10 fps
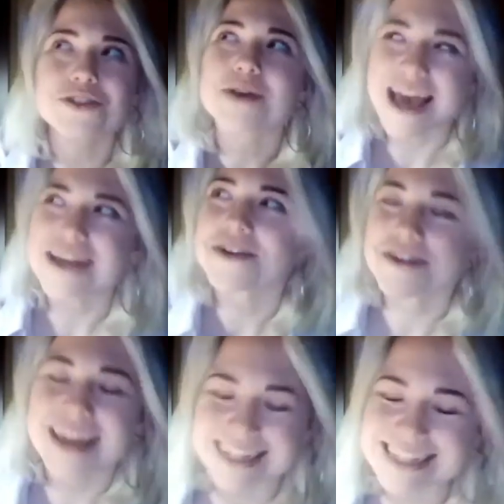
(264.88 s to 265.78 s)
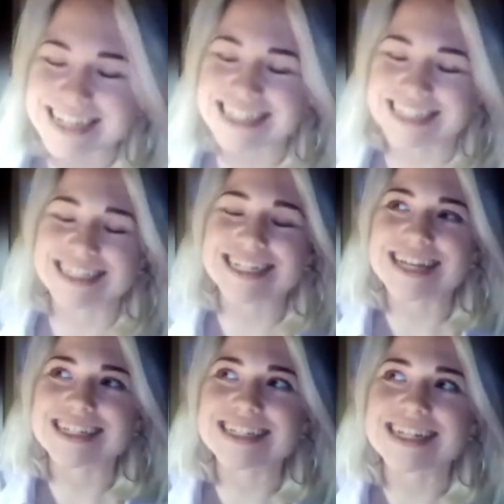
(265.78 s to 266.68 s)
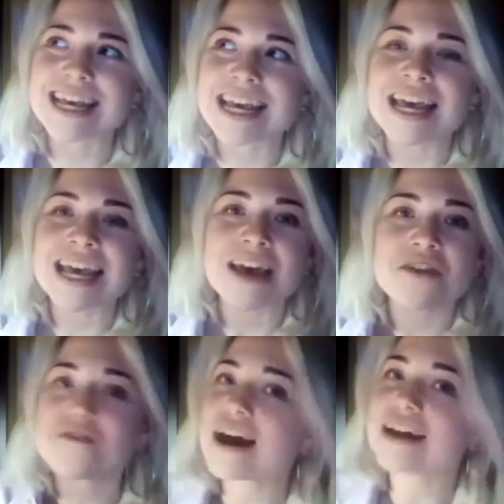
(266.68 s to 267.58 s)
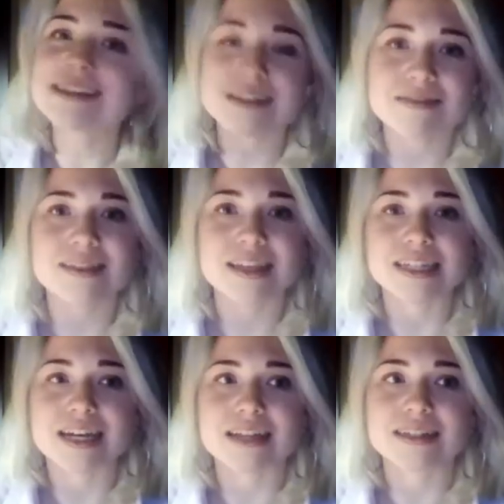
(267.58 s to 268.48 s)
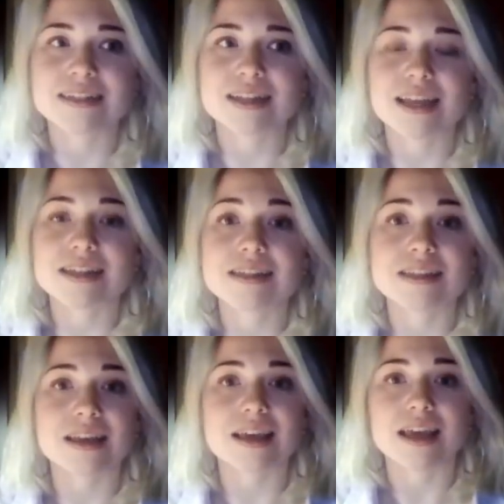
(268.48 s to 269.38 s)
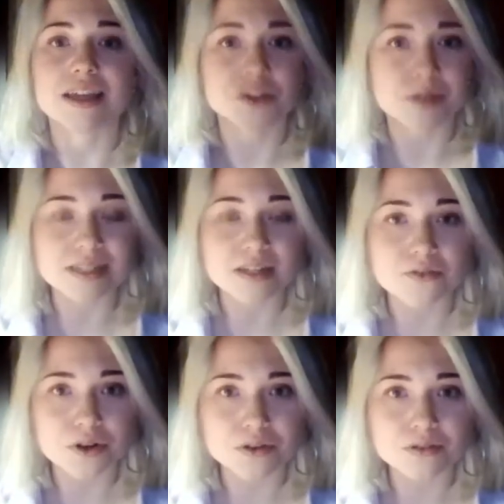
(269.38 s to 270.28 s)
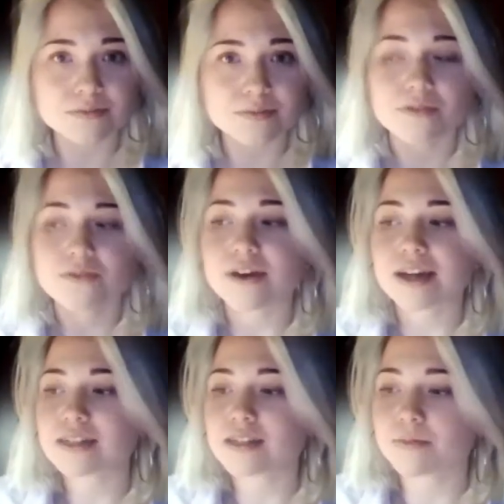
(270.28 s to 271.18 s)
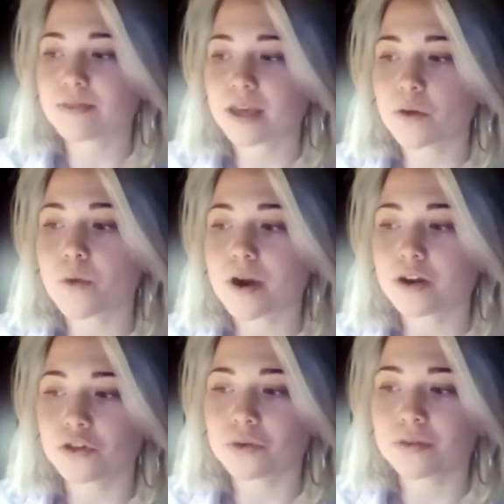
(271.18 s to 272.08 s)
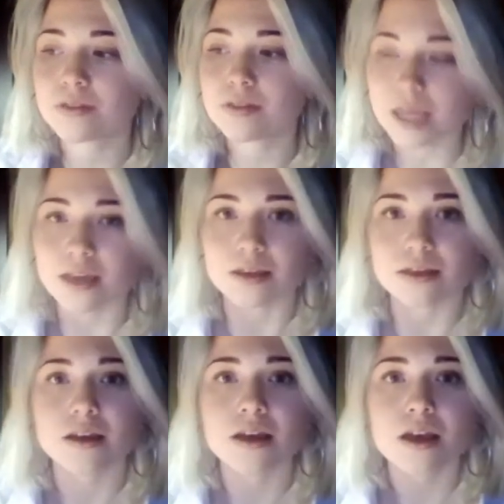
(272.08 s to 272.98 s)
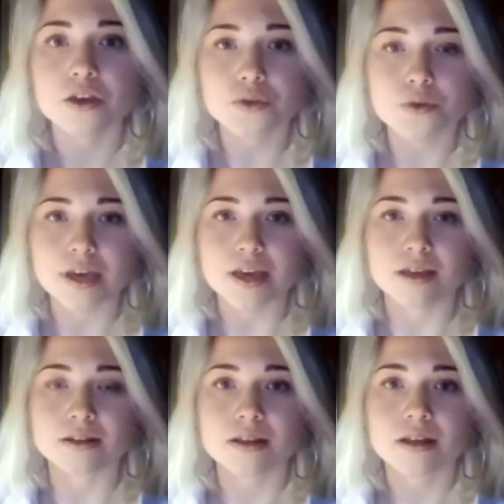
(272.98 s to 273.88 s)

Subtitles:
an organization, just find something that is interesting for you, find something where you think you can